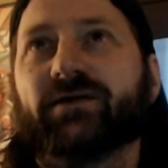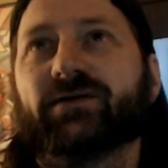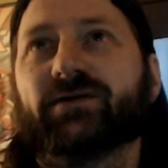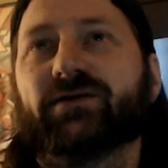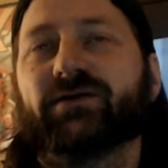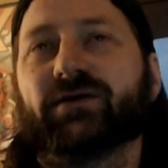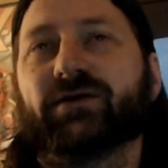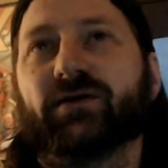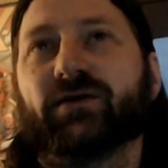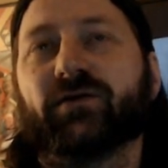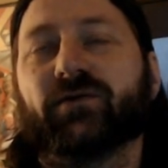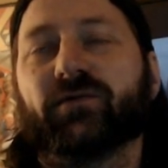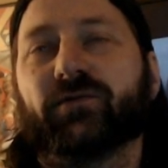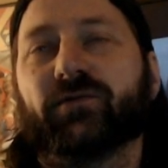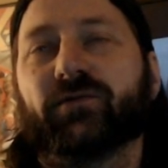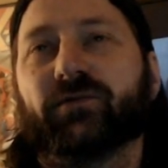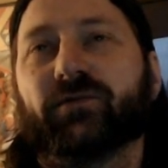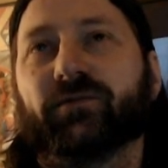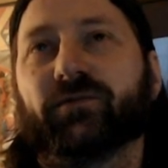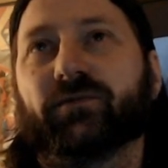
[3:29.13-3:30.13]
You know,
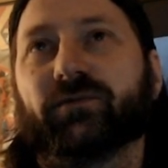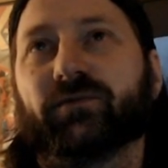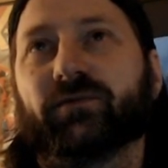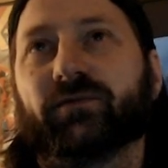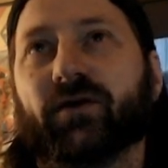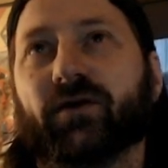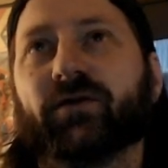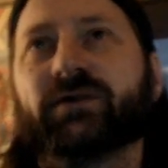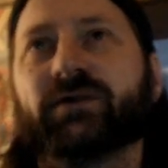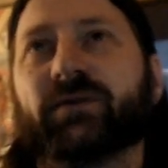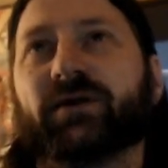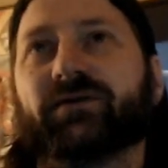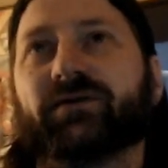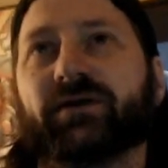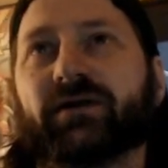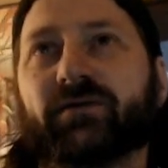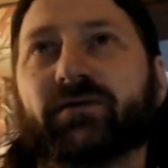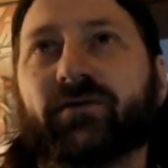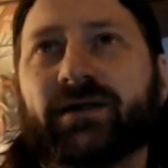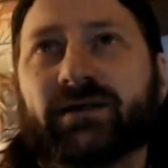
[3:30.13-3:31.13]
the ultimately
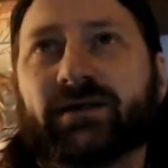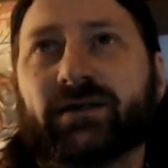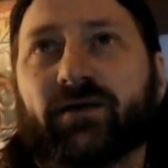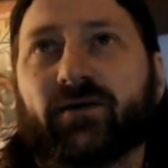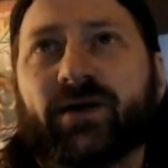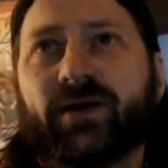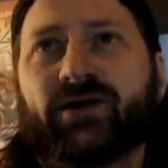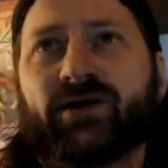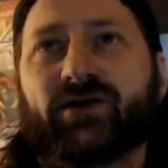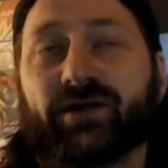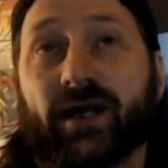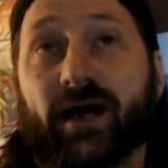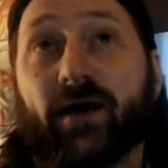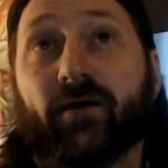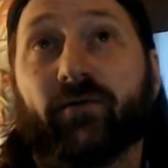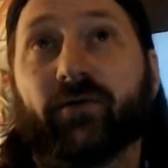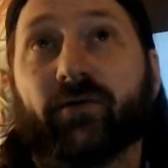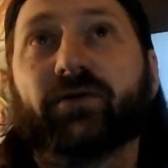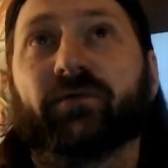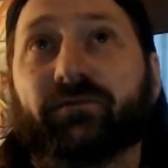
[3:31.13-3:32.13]
quest, the question now would
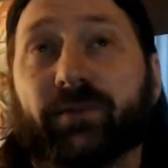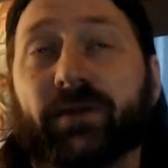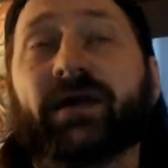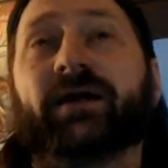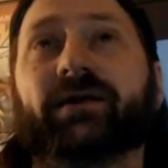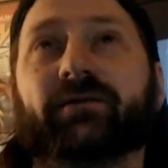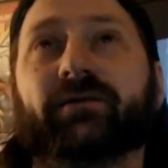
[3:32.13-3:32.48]
have been,